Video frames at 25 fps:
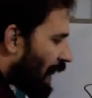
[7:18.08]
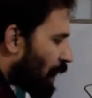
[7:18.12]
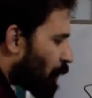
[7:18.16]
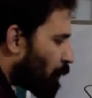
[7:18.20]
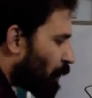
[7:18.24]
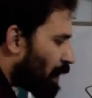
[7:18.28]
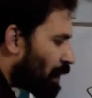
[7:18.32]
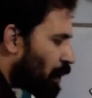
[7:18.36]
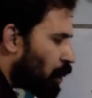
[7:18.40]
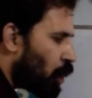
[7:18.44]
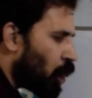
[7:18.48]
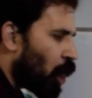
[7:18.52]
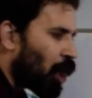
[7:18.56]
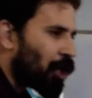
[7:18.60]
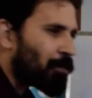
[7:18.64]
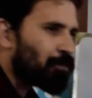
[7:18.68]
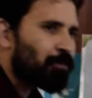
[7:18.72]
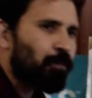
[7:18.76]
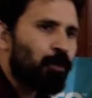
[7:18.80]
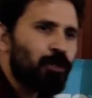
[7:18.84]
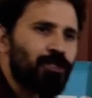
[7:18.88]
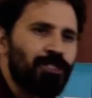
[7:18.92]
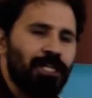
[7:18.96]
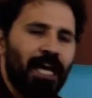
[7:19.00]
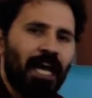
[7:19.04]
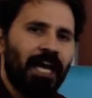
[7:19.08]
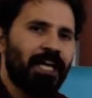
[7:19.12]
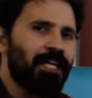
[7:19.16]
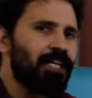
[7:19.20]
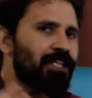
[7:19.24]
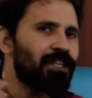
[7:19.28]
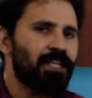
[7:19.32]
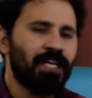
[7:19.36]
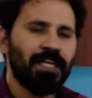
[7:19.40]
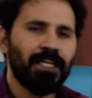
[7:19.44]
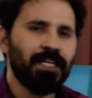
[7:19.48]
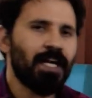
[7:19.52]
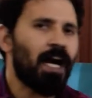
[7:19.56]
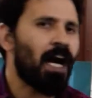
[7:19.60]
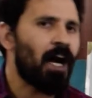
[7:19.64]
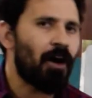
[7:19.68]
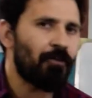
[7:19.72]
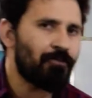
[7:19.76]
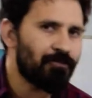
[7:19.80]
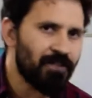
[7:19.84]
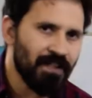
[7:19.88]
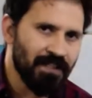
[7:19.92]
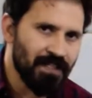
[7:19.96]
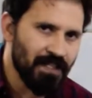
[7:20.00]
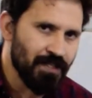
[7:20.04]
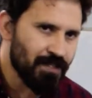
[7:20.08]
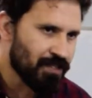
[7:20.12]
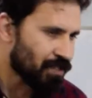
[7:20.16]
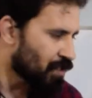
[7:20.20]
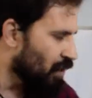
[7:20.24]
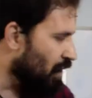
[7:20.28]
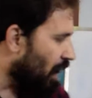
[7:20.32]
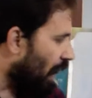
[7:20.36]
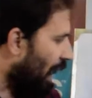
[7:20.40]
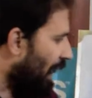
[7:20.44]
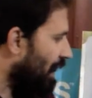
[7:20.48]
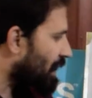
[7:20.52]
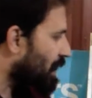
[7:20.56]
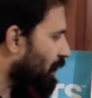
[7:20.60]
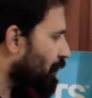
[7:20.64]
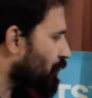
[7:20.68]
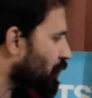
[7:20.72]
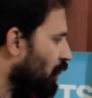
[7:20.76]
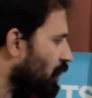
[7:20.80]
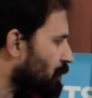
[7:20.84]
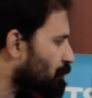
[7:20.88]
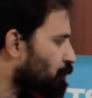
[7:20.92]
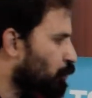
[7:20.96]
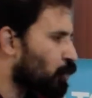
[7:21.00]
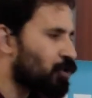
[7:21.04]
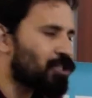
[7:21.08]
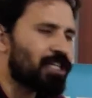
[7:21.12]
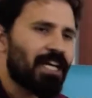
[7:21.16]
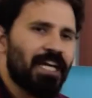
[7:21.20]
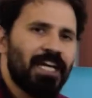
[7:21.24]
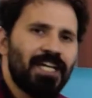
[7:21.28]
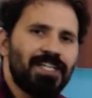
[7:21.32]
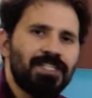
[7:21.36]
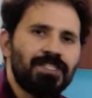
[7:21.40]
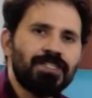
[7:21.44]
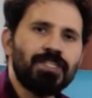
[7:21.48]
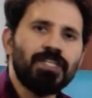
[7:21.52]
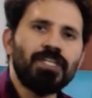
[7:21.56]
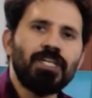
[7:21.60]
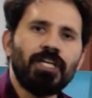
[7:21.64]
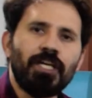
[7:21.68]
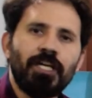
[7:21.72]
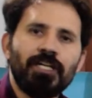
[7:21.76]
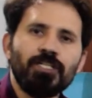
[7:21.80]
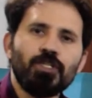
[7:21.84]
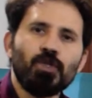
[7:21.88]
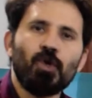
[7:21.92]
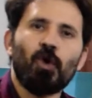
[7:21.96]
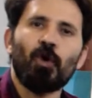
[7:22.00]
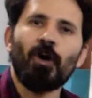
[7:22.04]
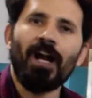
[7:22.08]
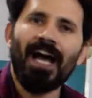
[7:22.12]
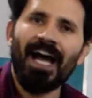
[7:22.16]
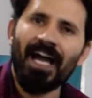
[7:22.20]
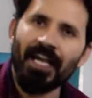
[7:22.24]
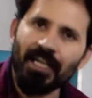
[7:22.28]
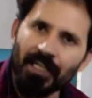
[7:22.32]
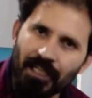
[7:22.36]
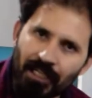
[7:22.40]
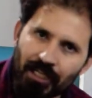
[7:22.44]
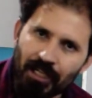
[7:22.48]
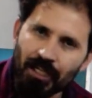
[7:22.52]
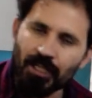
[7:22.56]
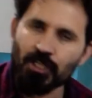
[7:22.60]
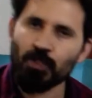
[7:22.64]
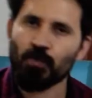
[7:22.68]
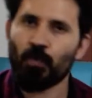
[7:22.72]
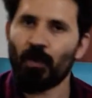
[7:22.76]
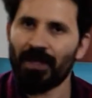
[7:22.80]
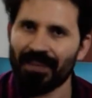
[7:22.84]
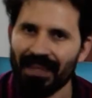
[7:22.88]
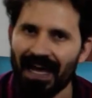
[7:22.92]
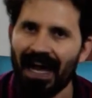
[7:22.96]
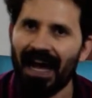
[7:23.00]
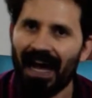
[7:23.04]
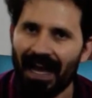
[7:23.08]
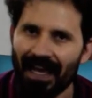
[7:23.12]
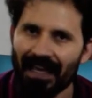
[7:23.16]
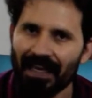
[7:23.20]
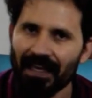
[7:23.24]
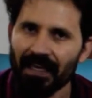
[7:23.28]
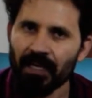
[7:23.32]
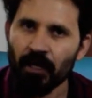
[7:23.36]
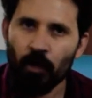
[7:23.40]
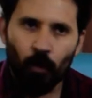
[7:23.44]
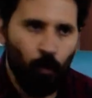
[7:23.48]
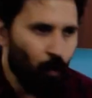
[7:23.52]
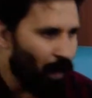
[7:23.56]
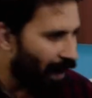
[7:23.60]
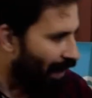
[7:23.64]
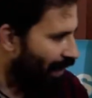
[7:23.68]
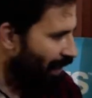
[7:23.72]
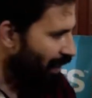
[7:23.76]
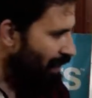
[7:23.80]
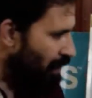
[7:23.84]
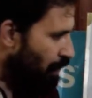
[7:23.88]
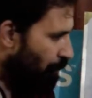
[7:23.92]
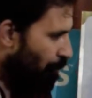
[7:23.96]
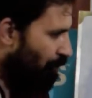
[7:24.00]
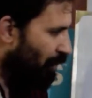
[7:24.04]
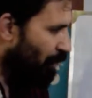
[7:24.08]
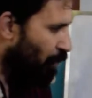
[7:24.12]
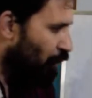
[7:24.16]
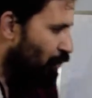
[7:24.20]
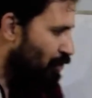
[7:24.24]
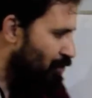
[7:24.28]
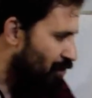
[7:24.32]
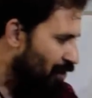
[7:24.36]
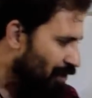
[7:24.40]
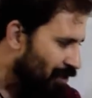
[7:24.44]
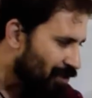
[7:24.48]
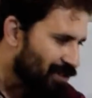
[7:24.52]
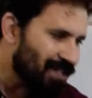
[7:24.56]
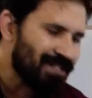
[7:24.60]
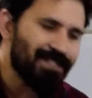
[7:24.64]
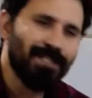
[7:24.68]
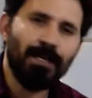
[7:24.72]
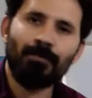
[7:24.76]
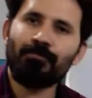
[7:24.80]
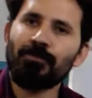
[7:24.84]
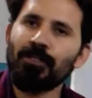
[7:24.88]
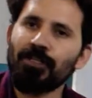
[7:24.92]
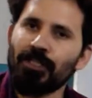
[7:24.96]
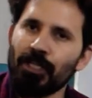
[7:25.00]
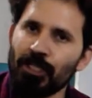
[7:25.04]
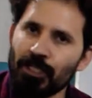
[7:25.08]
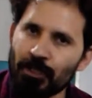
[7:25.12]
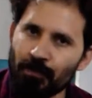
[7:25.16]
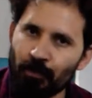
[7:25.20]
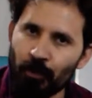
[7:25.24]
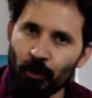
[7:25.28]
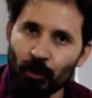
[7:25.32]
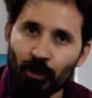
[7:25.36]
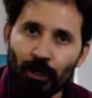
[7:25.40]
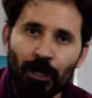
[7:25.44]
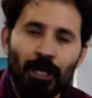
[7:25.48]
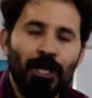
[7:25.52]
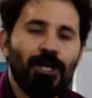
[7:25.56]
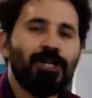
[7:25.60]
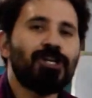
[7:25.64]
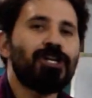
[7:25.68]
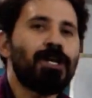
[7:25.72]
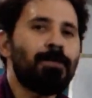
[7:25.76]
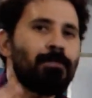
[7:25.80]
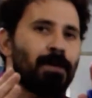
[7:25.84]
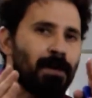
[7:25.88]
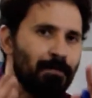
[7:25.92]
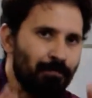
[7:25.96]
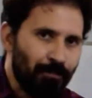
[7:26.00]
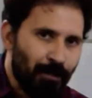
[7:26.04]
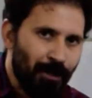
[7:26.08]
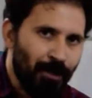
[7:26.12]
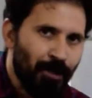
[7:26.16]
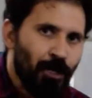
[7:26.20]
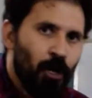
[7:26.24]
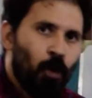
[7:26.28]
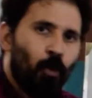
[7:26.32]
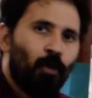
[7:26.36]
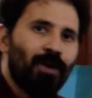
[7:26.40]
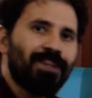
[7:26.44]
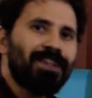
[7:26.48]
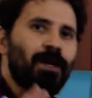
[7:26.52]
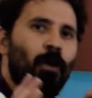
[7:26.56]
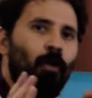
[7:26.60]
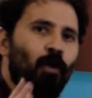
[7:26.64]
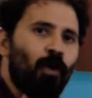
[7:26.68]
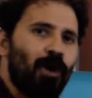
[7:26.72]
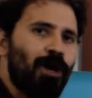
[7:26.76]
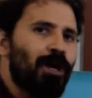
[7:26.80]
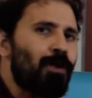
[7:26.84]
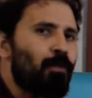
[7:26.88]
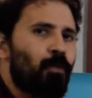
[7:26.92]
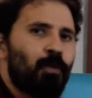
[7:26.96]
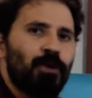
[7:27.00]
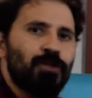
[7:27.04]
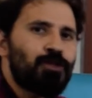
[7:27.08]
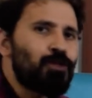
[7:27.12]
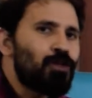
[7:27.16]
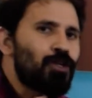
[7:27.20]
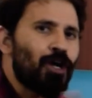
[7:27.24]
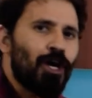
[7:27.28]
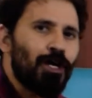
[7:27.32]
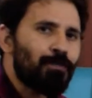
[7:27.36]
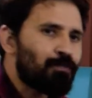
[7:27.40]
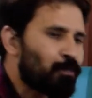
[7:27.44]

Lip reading: will not put anything after this. I cannot put s, or ies with I. Why? Because the subject is plural. Remember, with the verb we do not